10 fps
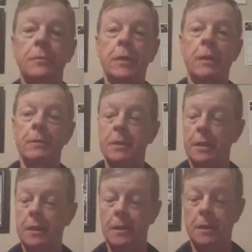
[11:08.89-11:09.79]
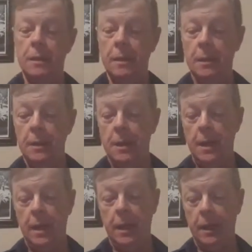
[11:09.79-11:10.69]
when I was a kid,
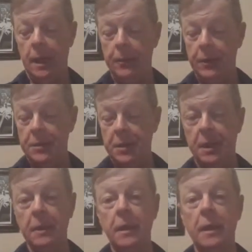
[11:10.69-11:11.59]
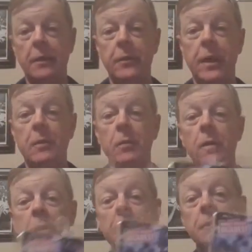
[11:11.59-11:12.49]
and I got this and I had to get it, and that
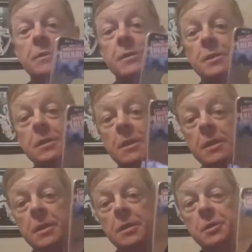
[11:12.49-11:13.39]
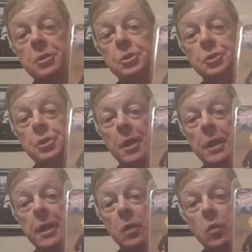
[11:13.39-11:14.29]
was
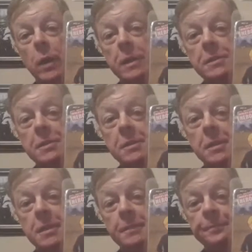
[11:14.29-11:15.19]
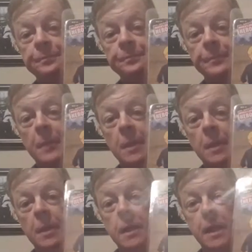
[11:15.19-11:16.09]
Johnny Quest.
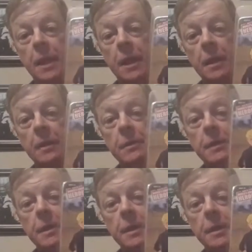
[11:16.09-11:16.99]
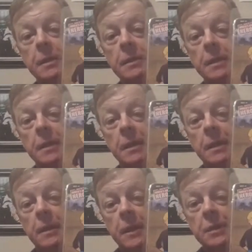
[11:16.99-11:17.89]
And
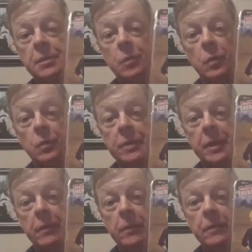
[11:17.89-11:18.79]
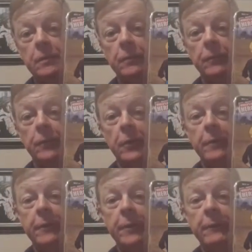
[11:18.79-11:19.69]
this is what we would say it was
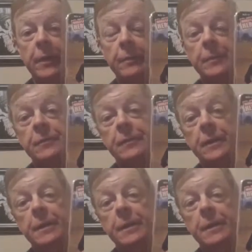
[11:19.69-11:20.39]
very, very famous